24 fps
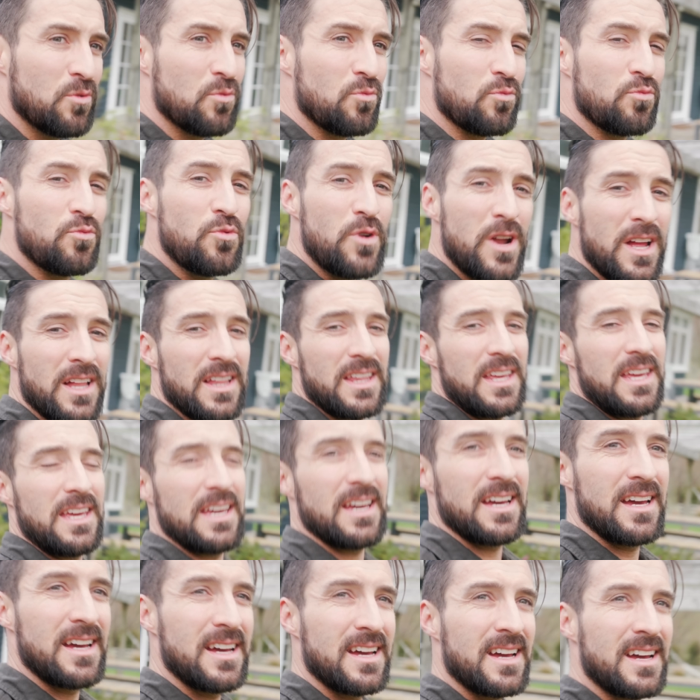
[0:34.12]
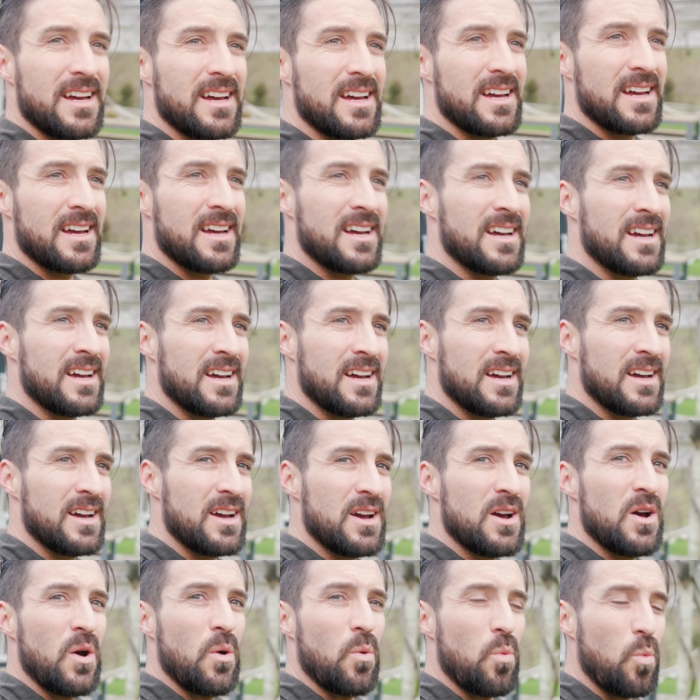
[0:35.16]
really
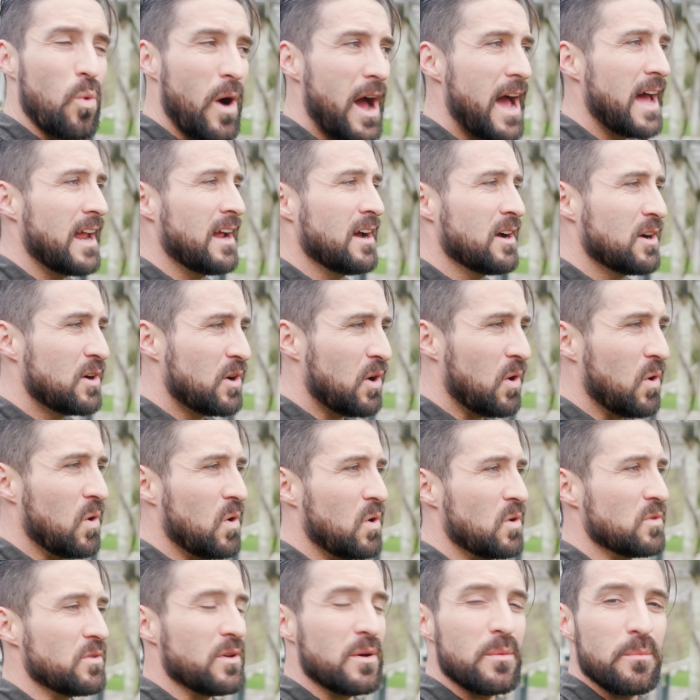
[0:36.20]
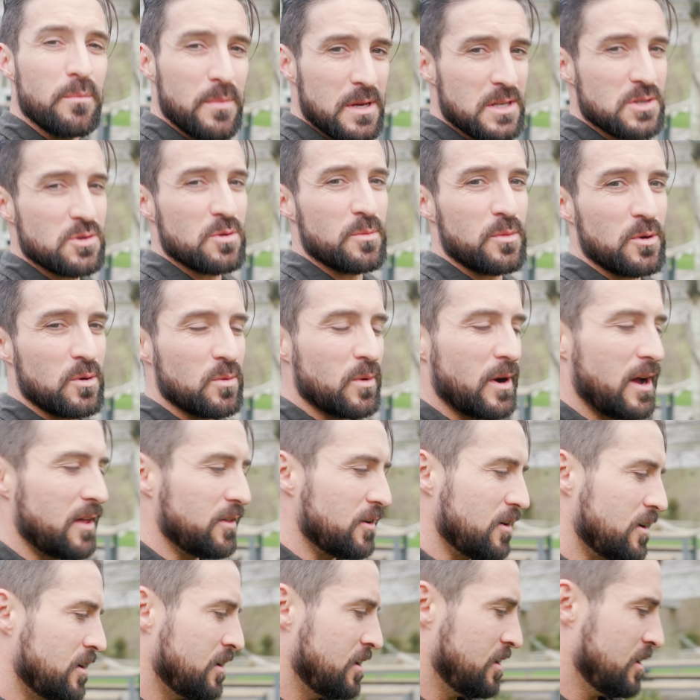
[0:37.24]
wet, cold, miserable
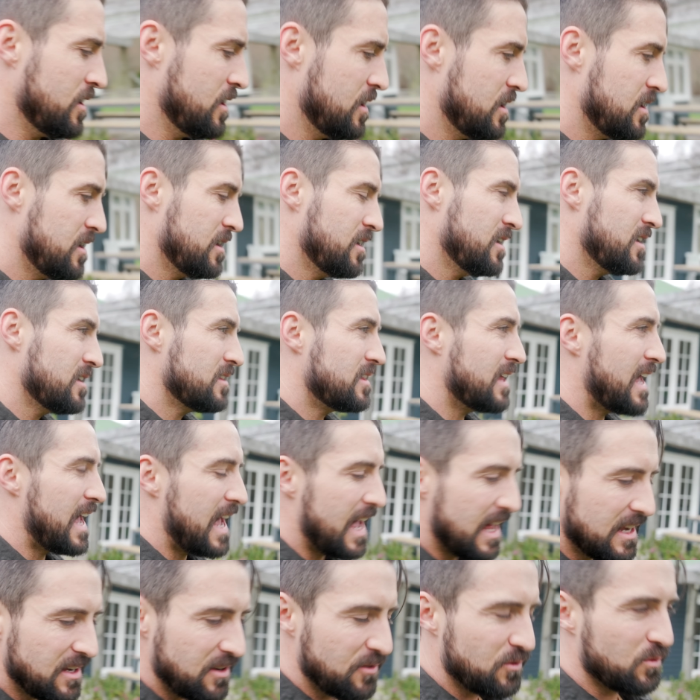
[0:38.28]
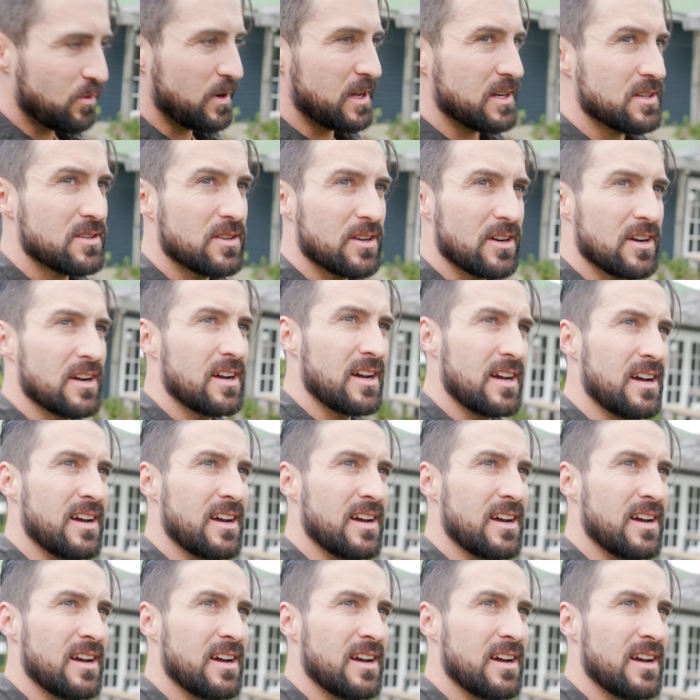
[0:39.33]
weather. The end of winter